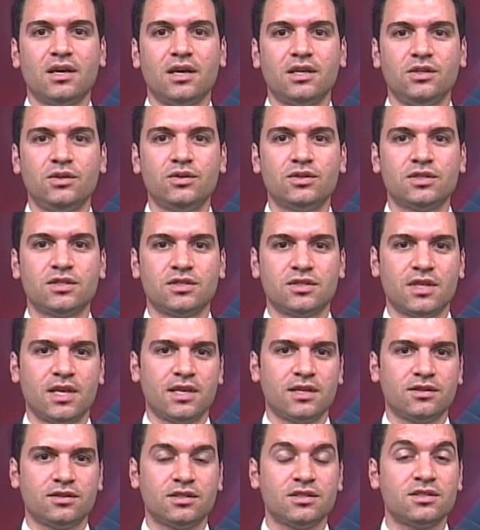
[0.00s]
Use
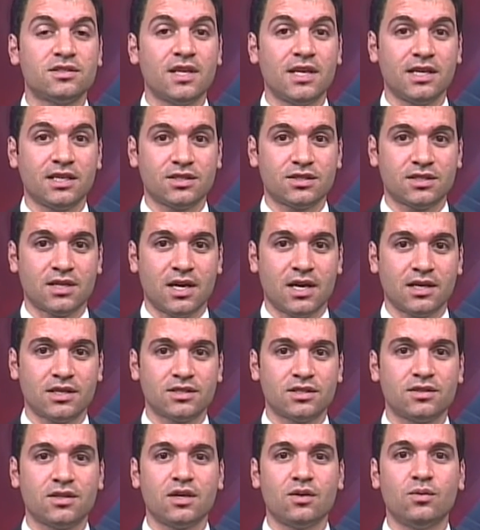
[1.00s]
synthetic
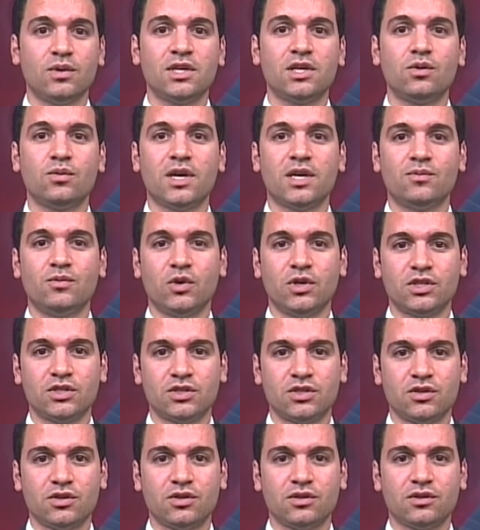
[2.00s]
socks that wick away
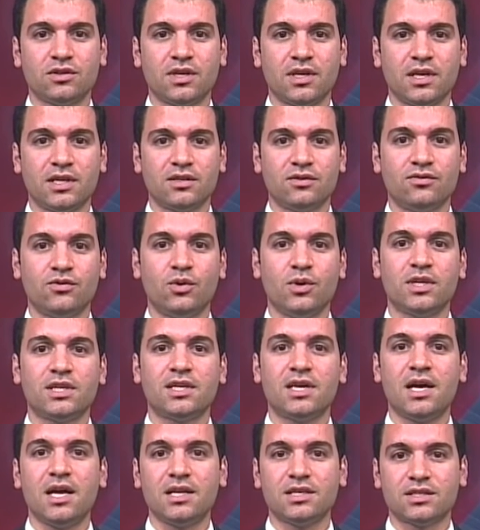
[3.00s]
moisture and avoid
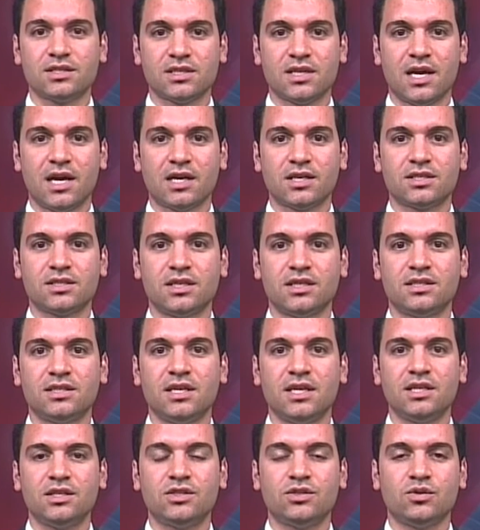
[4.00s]
cotton socks that
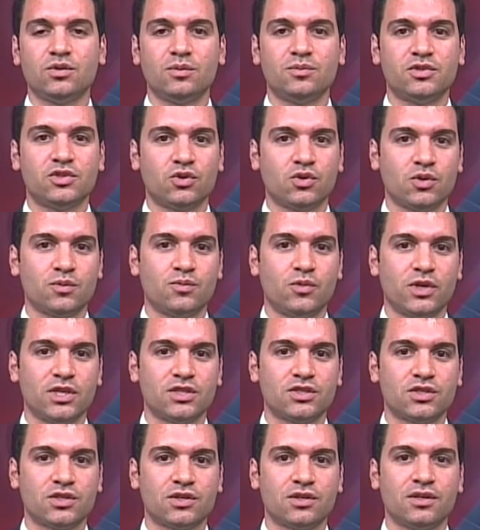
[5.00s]
tend to absorb
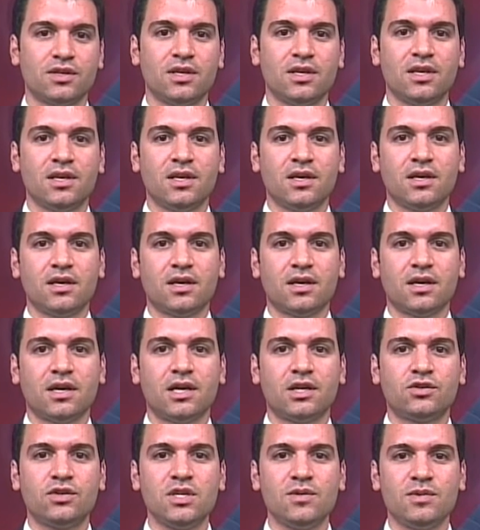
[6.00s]
moisture.
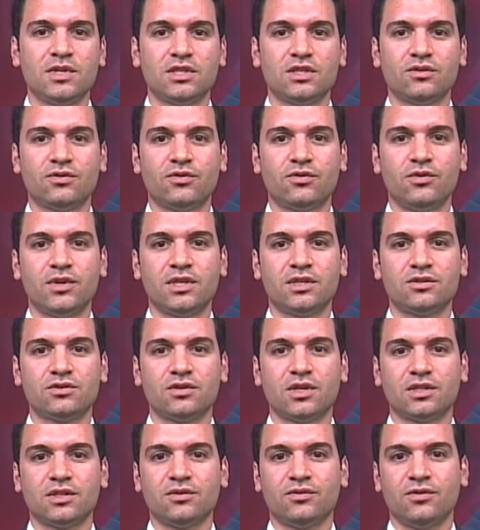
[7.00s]
Treatment at the
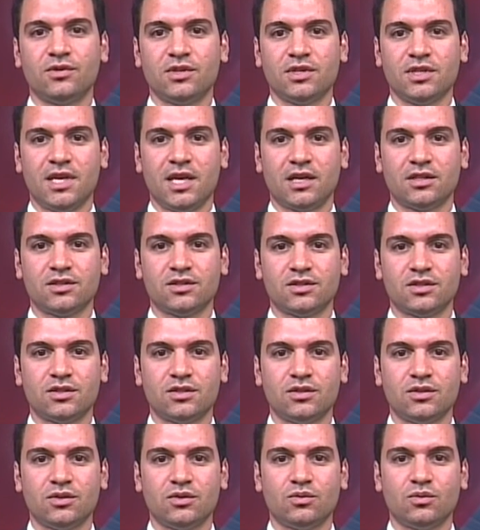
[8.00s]
Reconstructive Foot and Ankle
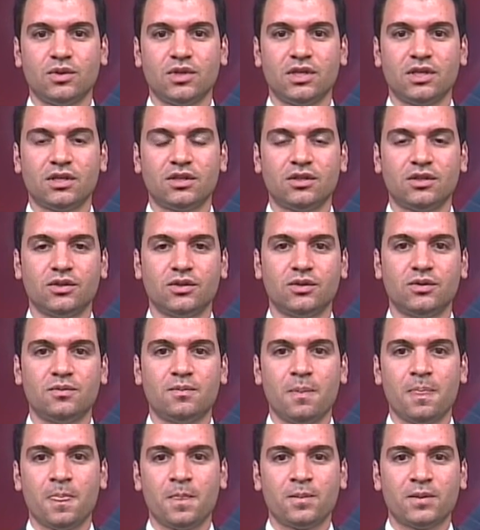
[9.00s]
Institute would include
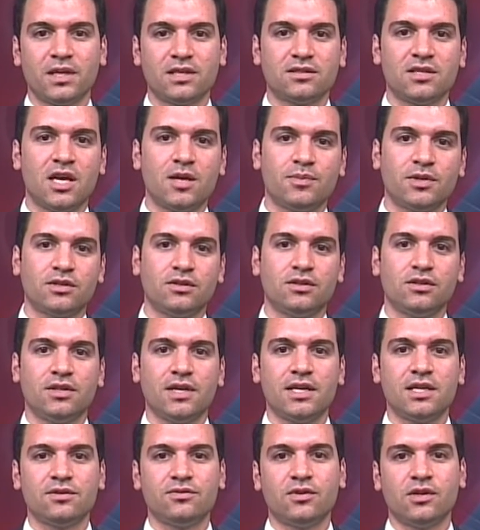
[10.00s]
a topical
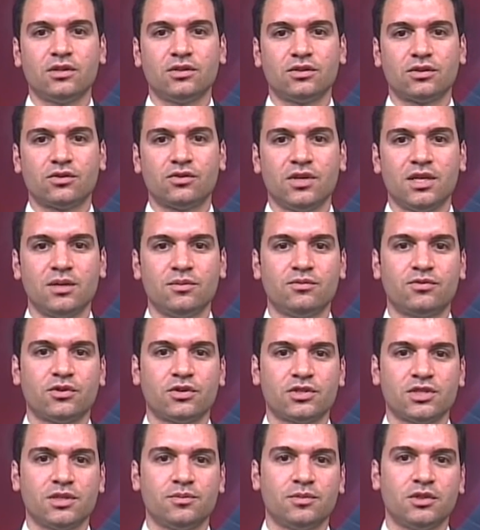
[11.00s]
antifungal cream for
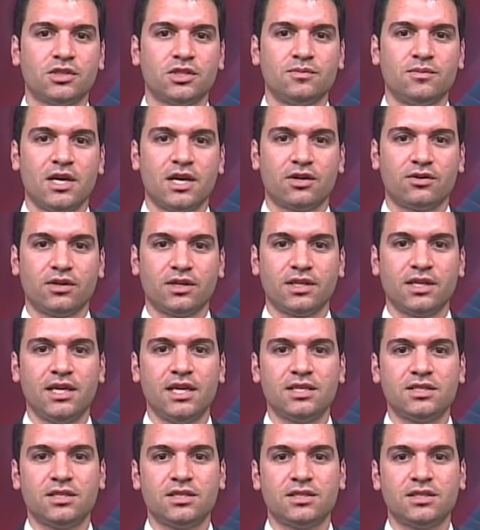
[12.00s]
simple to moderate
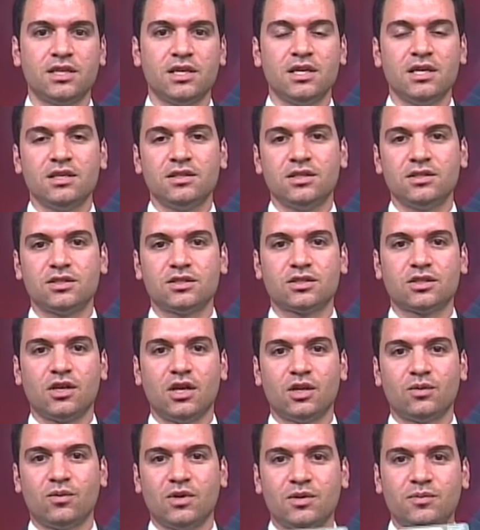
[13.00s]
cases. This is
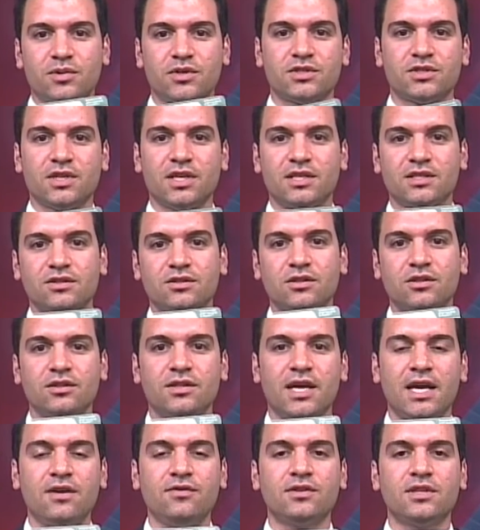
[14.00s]
called 1%
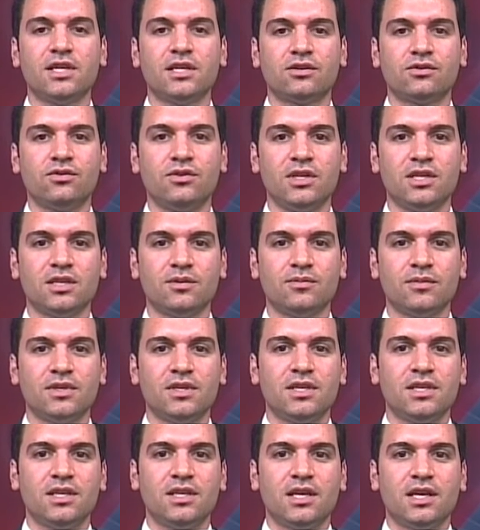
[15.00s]
tolnaphtate cream
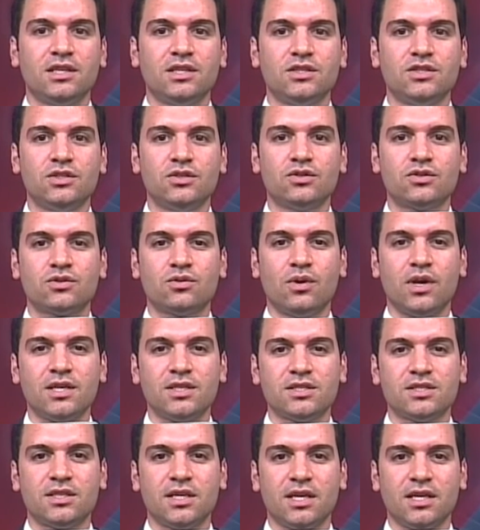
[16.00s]
and is used
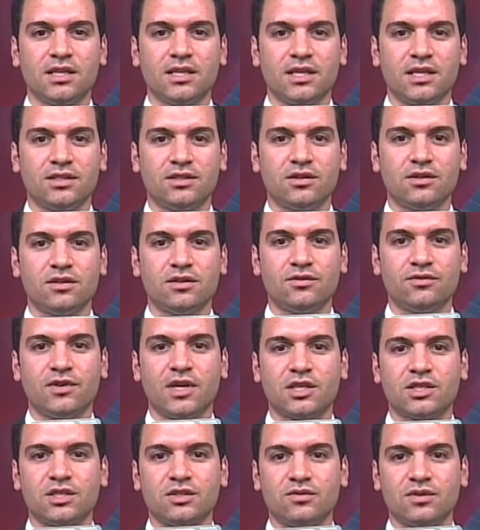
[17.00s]
twice daily until the
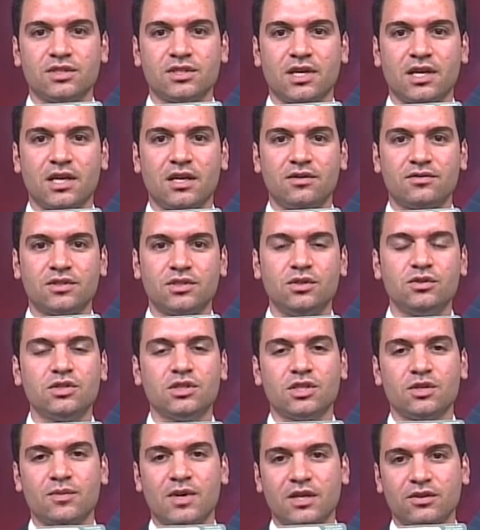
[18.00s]
infection resolves, usually
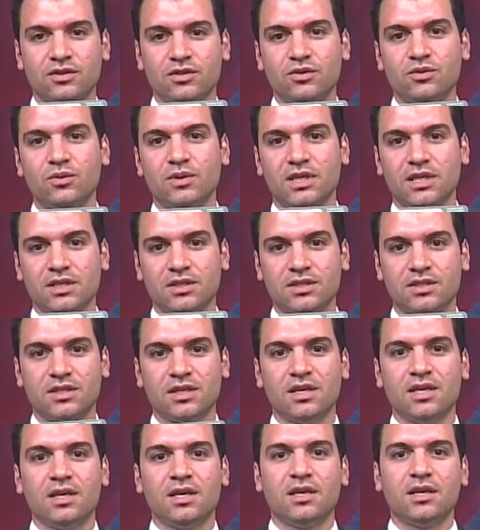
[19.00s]
in about 2 weeks.
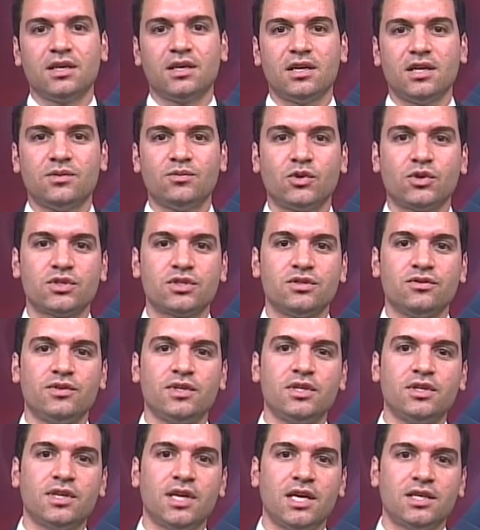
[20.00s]
In more
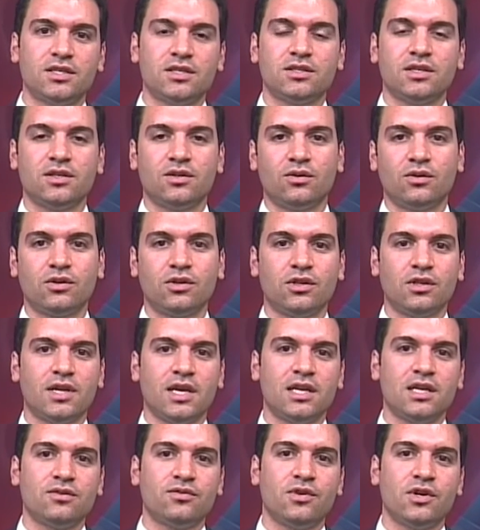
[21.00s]
severe cases, an oral
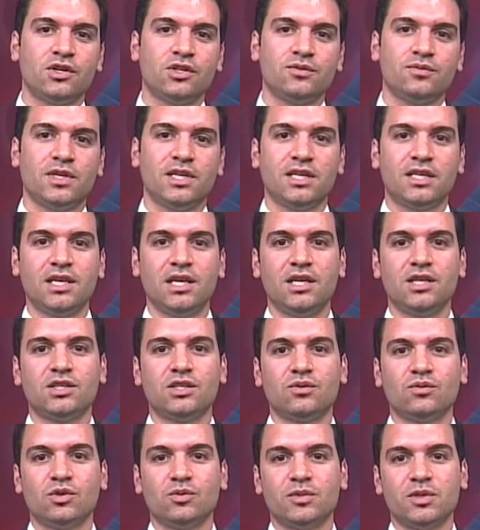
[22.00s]
antifungal
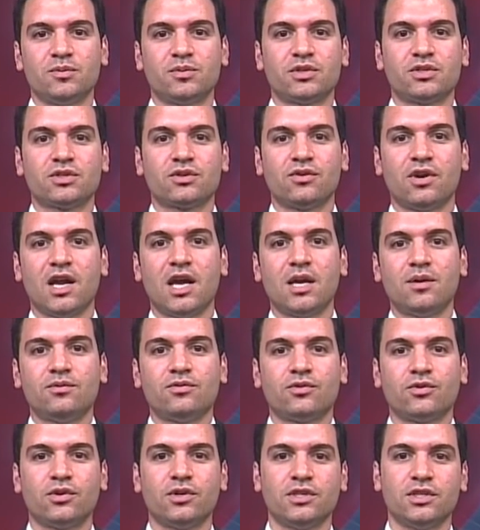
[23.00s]
medication will be prescribed
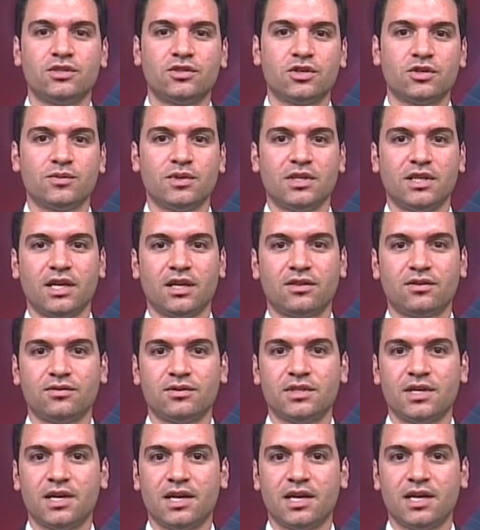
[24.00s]
for a determined length of
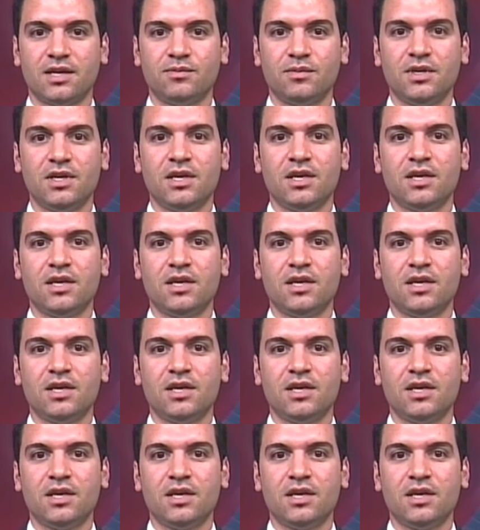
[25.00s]
time.